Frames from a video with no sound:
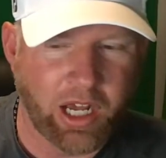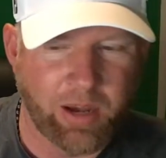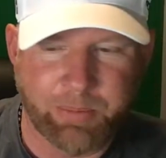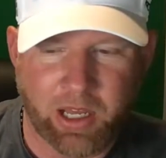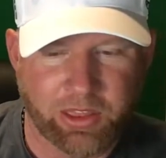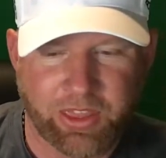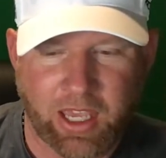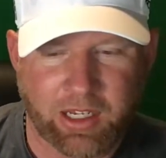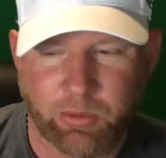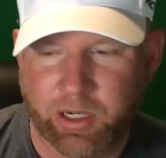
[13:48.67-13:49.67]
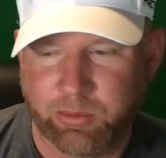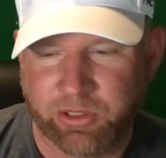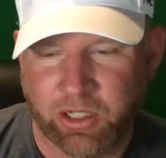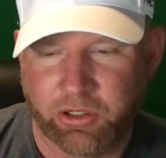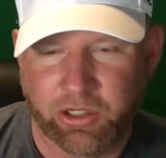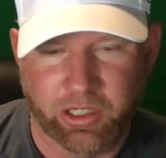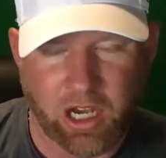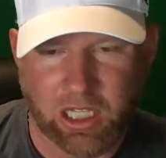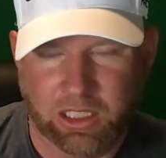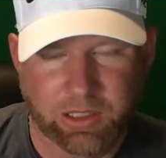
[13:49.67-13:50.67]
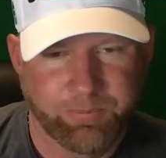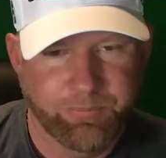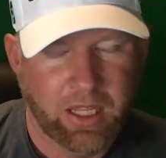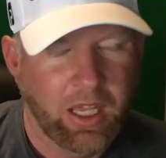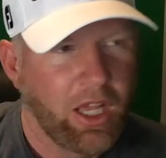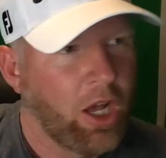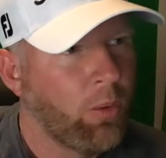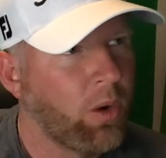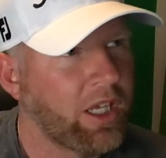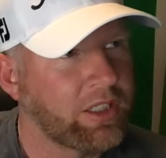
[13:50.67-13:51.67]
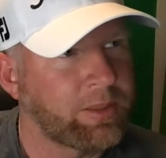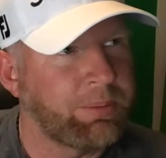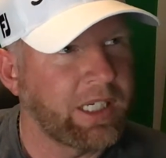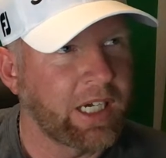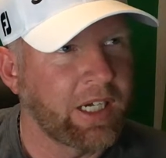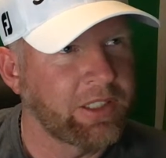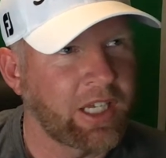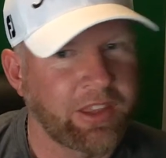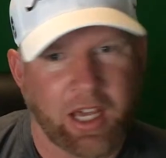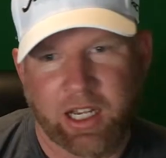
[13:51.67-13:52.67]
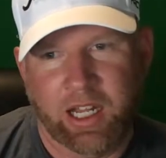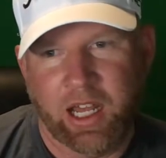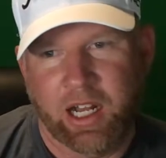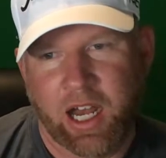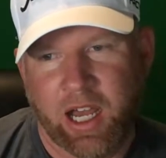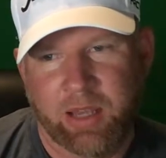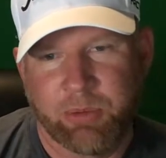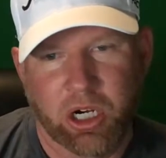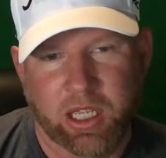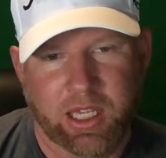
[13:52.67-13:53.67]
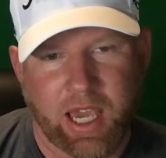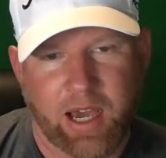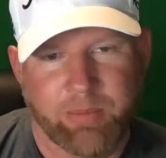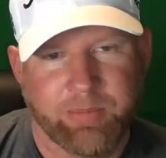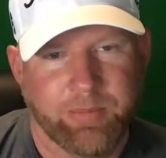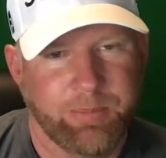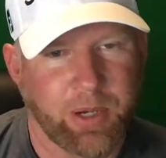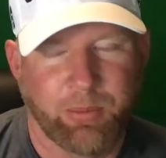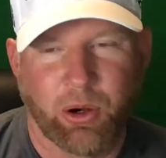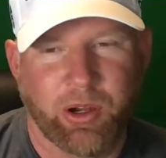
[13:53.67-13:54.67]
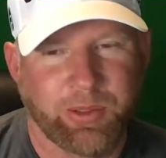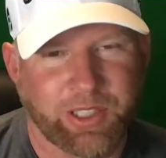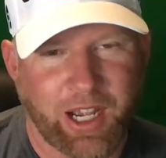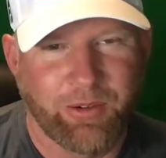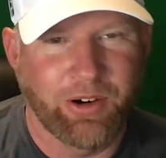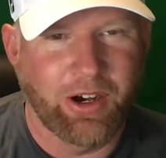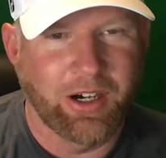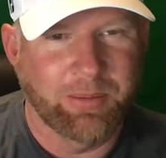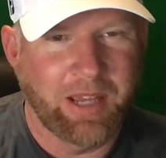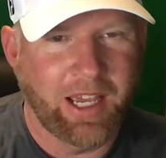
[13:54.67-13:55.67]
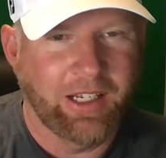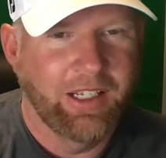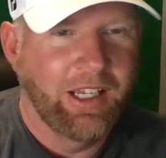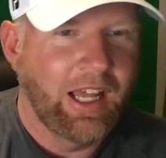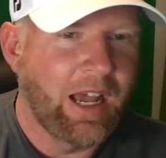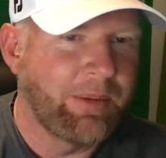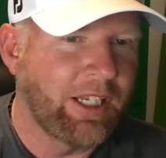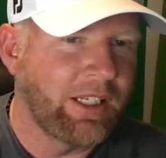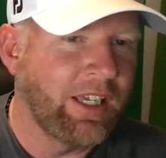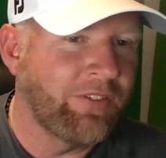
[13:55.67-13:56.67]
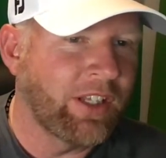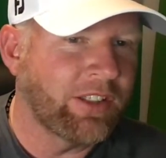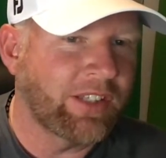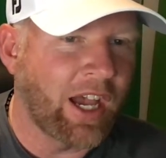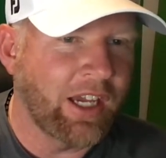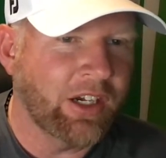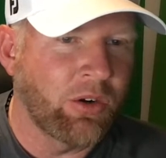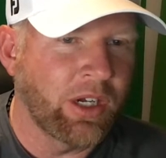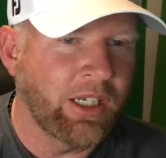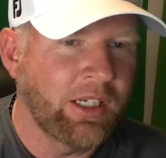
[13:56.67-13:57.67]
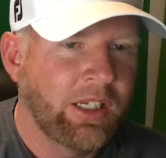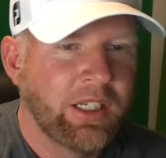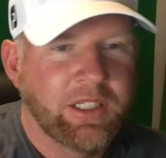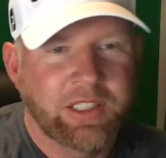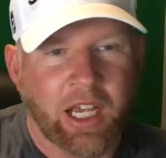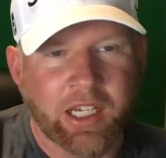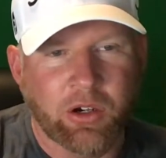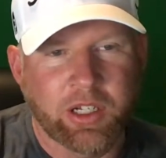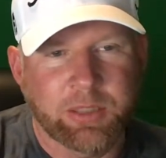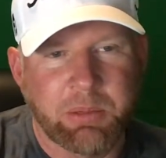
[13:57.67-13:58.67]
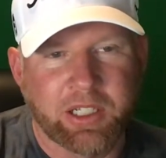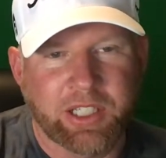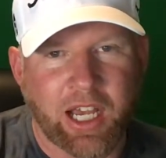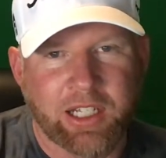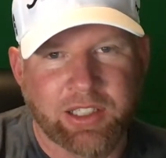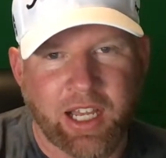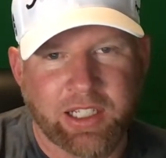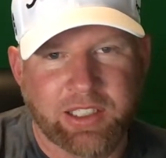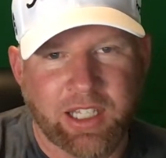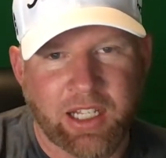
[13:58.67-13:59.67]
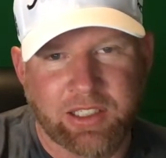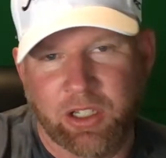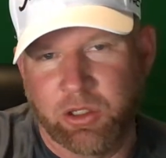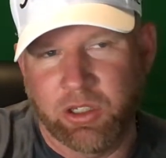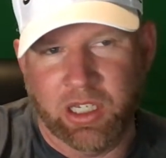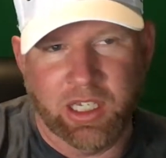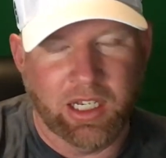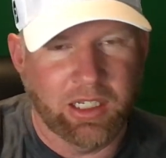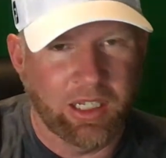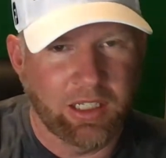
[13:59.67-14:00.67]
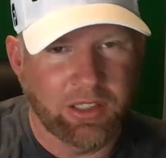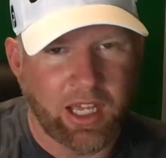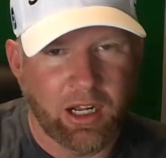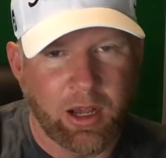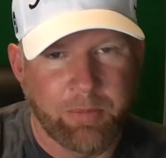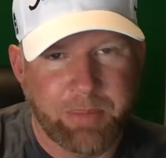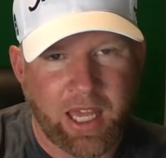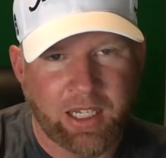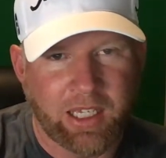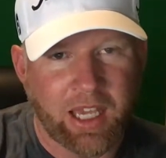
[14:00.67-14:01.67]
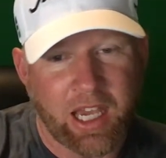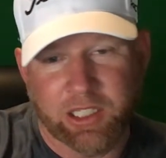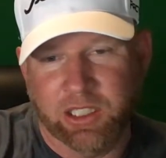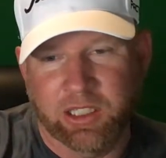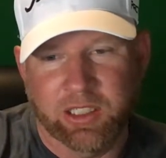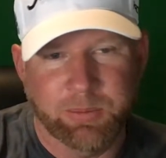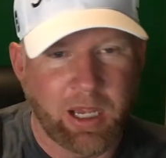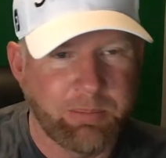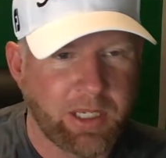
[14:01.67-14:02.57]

up on Theta when it was under $1 was because I thought it had a high market cap. But boy, was I wrong, man. I mean, even Siacoin's been as high as 9 cents, so you can get it at a penny. Actually, this might